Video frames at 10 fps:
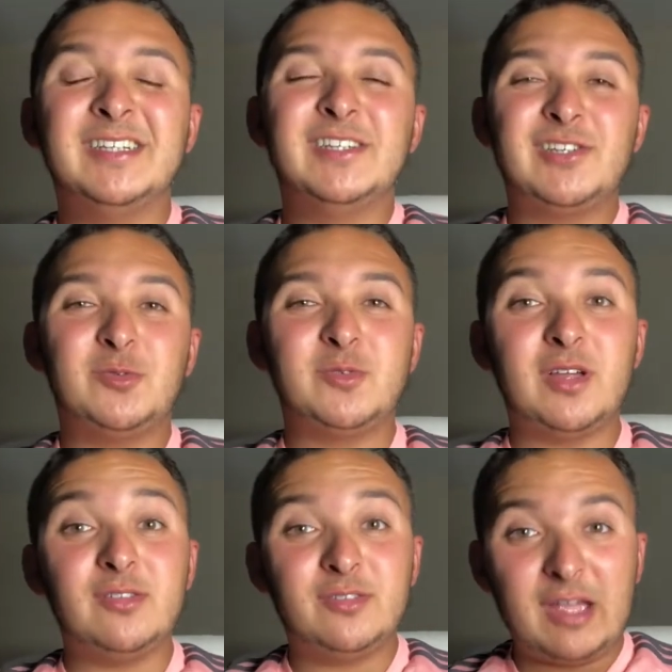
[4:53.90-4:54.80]
So
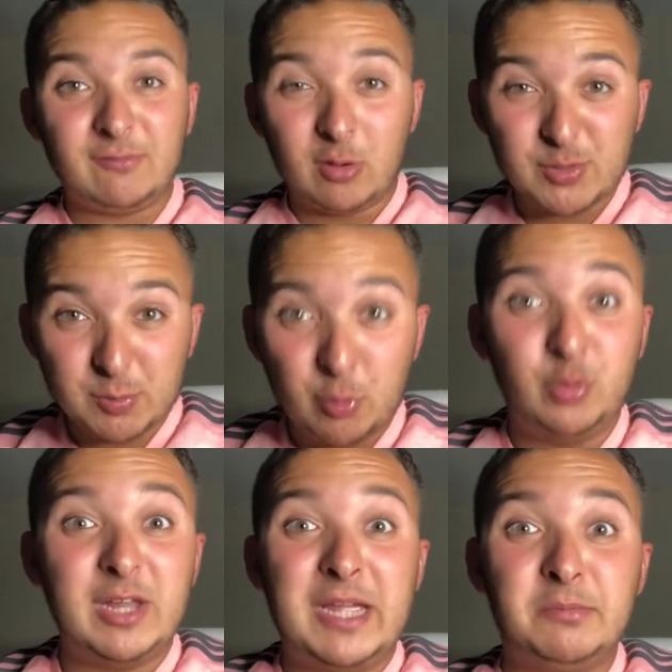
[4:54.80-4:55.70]
they've got some good
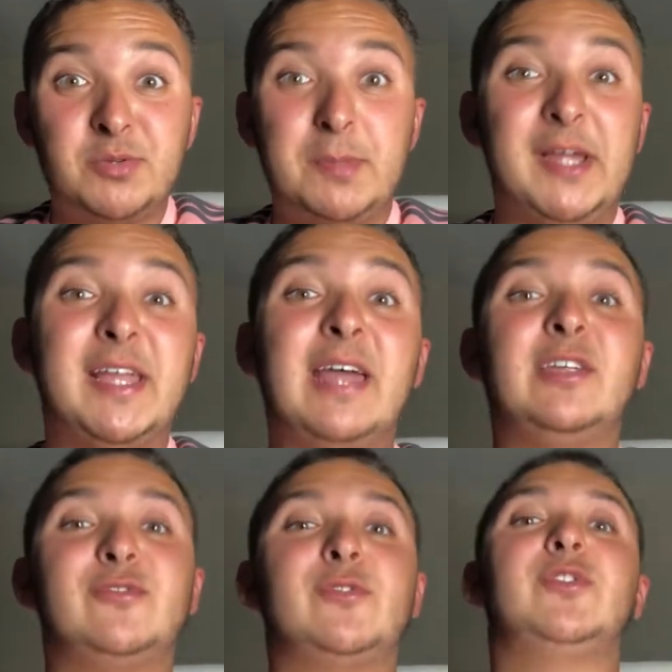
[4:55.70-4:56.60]
names, but again,
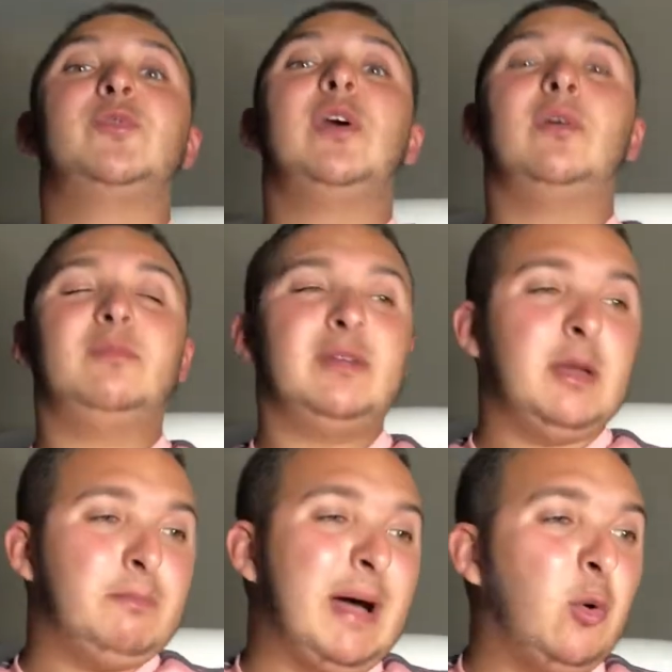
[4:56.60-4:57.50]
it's just
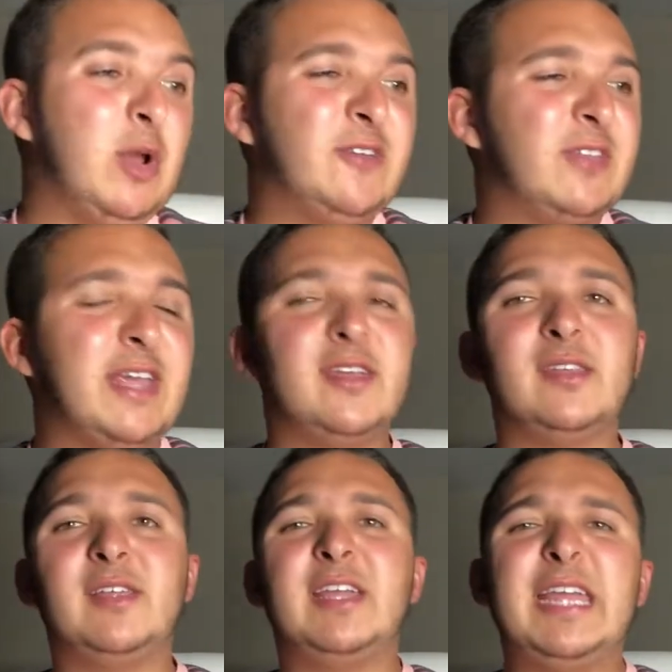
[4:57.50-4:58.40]
about if they
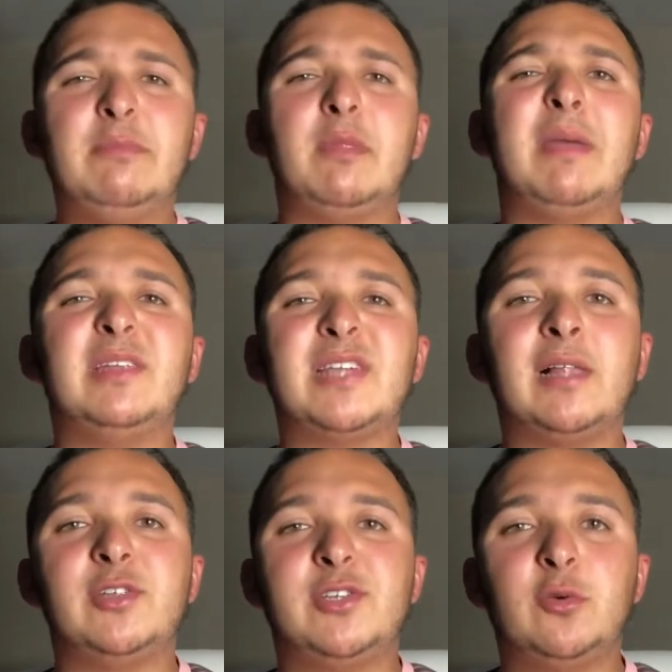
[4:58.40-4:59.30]
can keep the
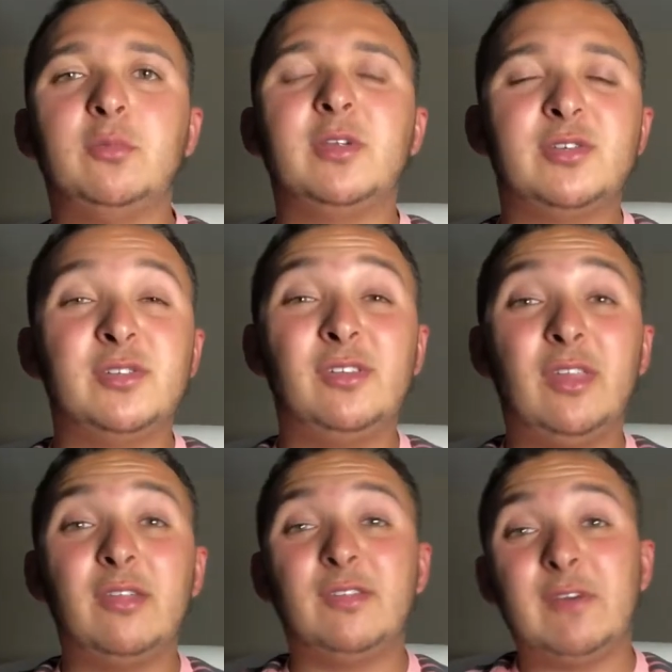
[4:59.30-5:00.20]
mentality up. Because
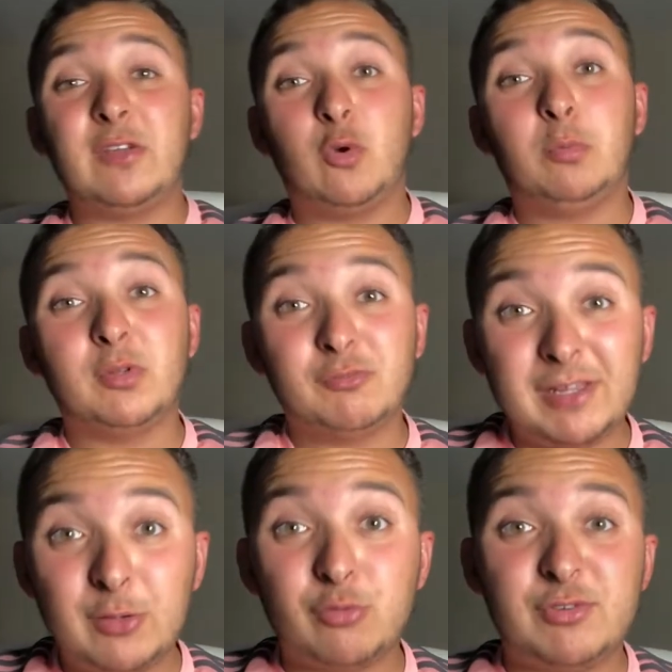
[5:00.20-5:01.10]
they've had a couple of
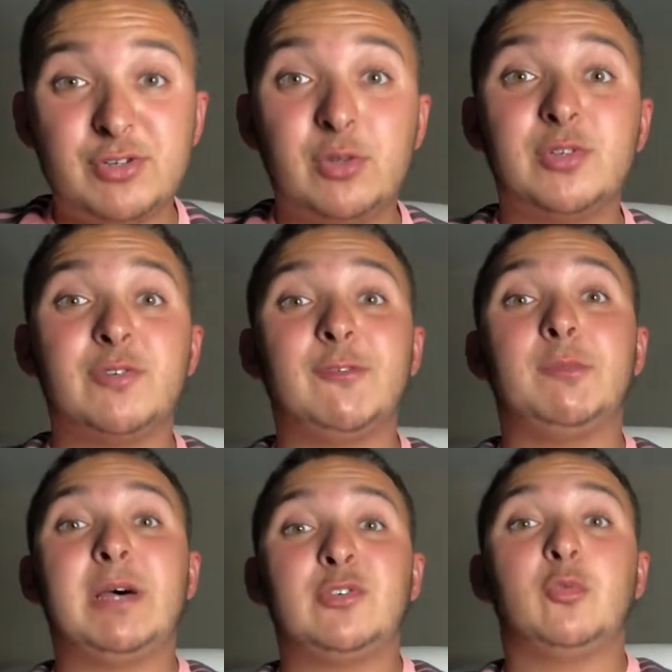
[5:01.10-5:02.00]
really good results over the
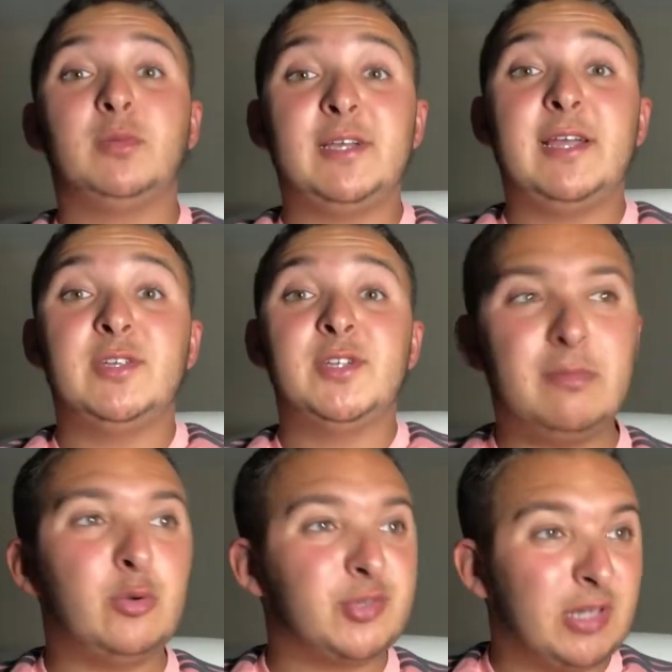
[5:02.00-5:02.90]
past couple of years.
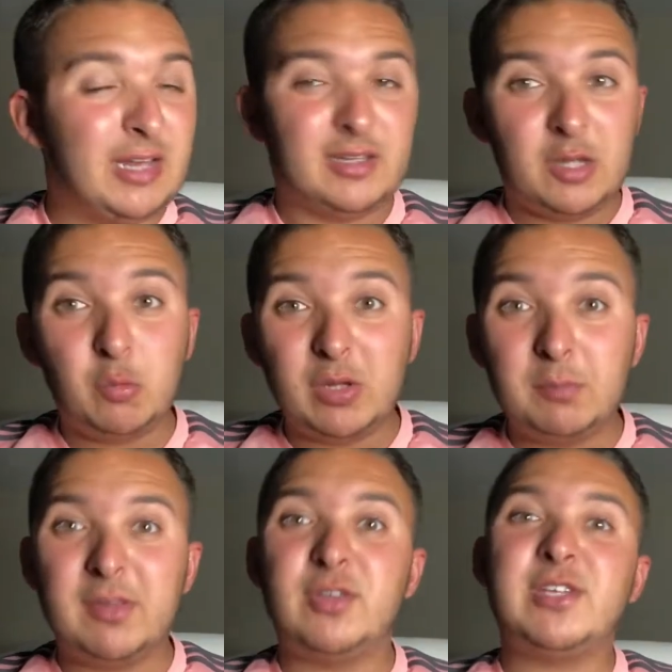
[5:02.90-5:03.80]
Most likely will
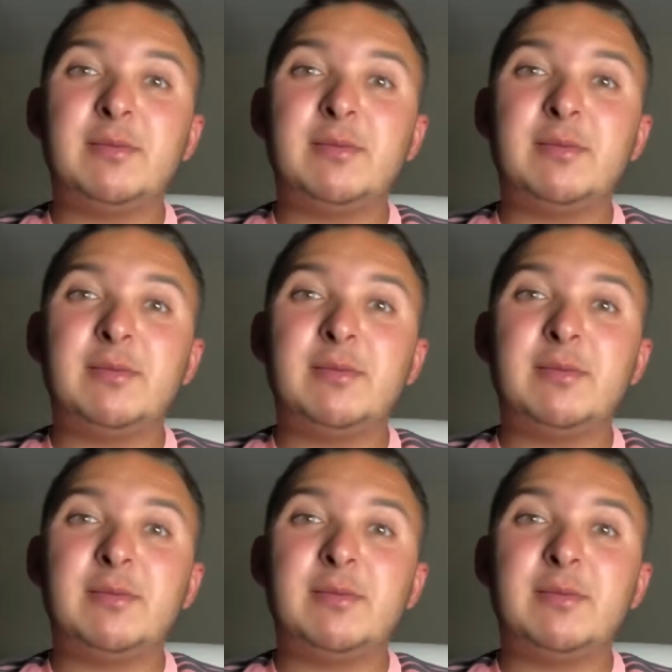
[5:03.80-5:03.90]
be the team